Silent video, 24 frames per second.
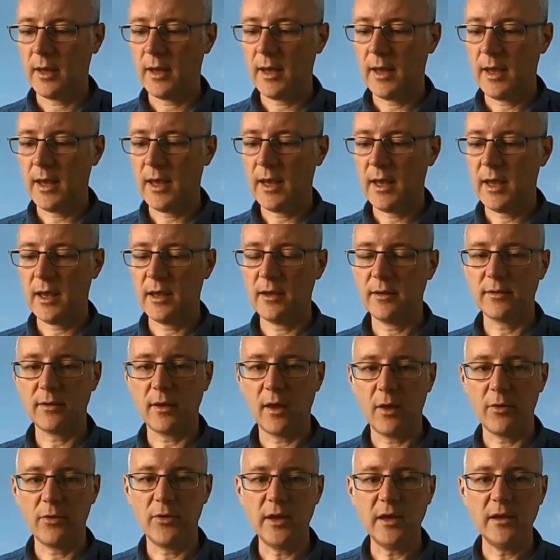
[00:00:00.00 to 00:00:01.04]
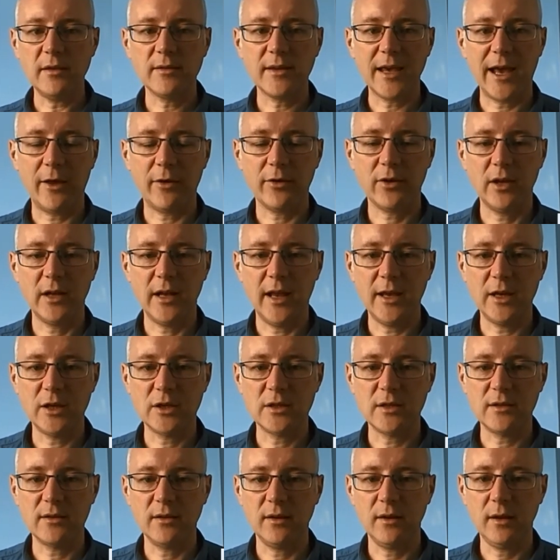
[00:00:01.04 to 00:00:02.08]
is these
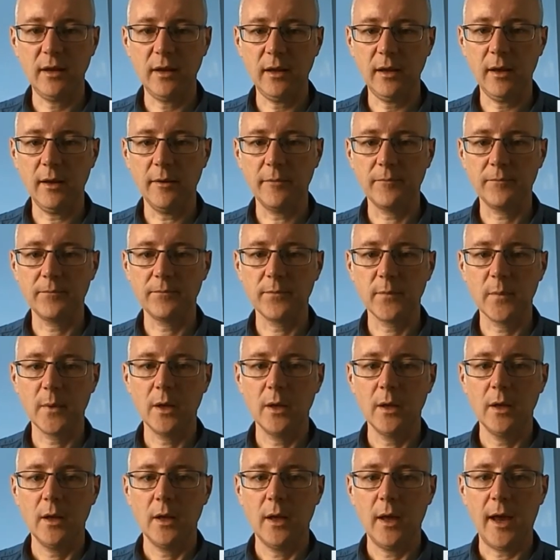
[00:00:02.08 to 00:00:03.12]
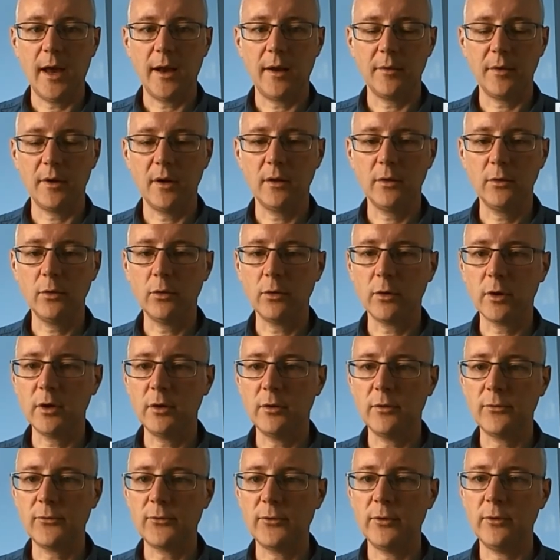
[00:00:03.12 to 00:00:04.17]
calculations here, and I'm going to talk you
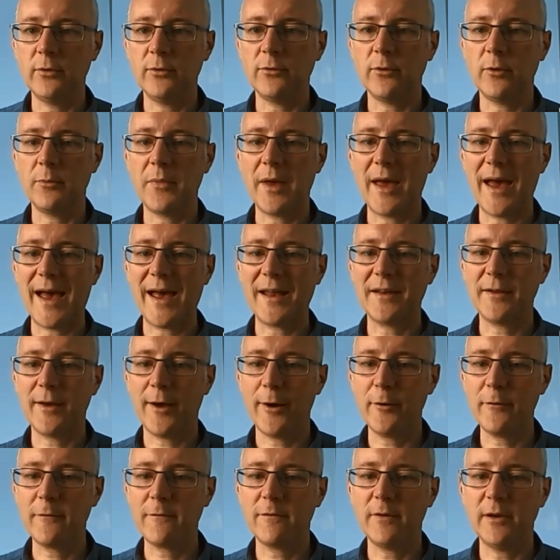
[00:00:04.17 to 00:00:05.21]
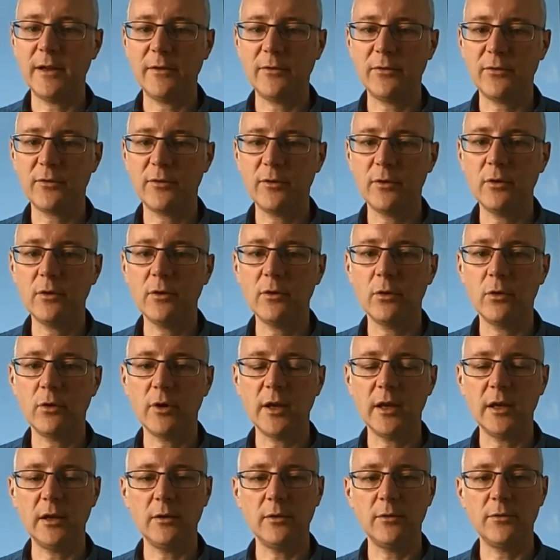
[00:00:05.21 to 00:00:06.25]
through them, and hopefully through
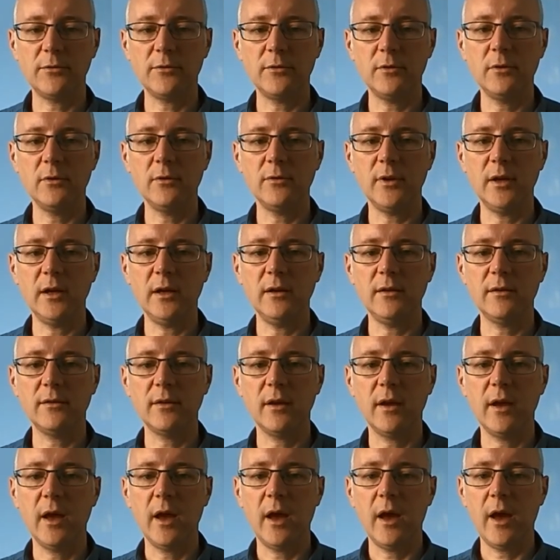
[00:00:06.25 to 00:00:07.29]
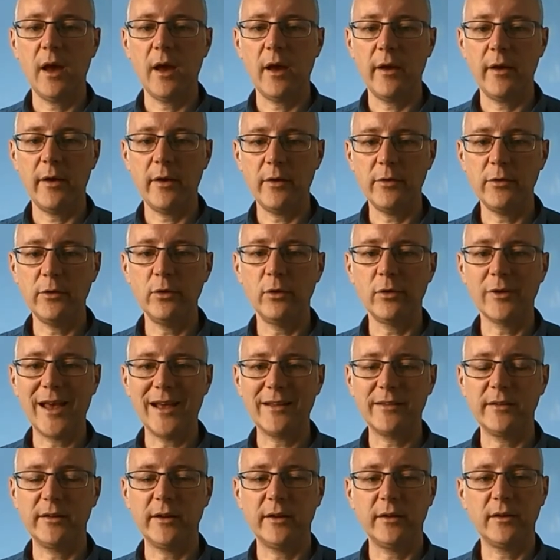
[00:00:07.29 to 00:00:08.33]
talking you through these you'll
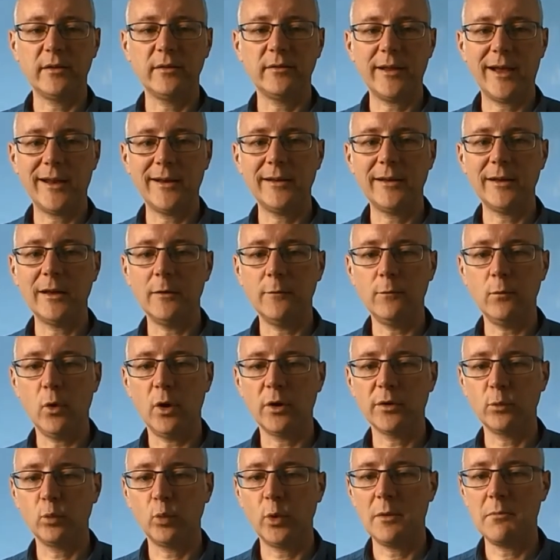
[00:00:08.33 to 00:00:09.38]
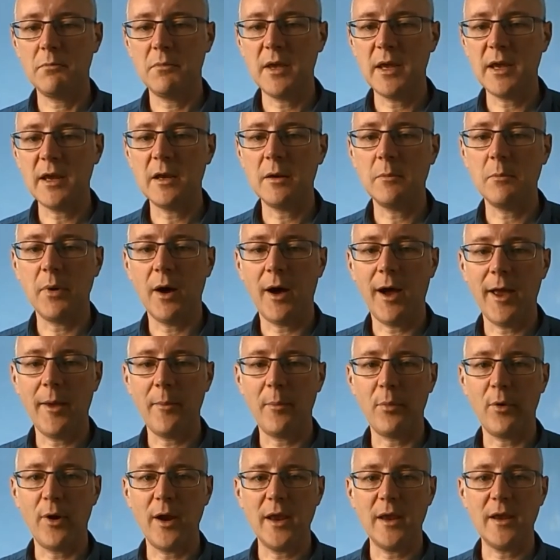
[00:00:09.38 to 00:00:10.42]
get an understanding of what we mean by
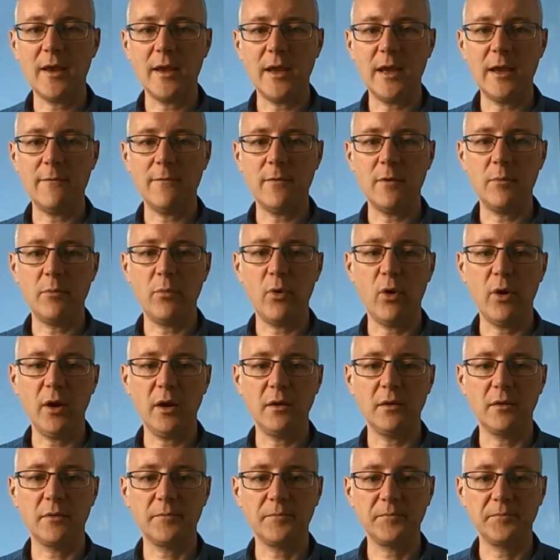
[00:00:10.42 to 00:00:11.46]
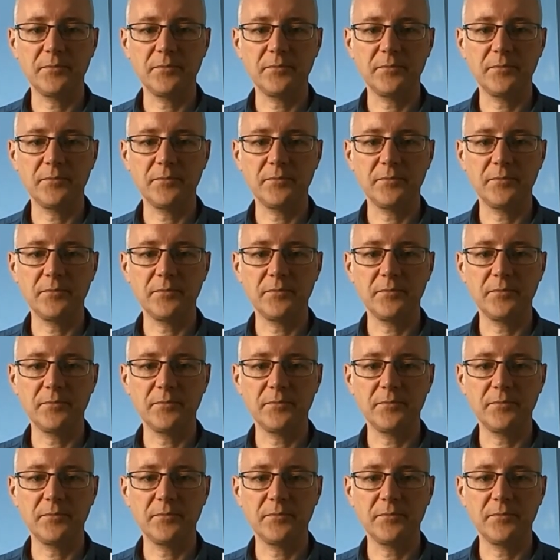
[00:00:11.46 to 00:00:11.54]
break-even point.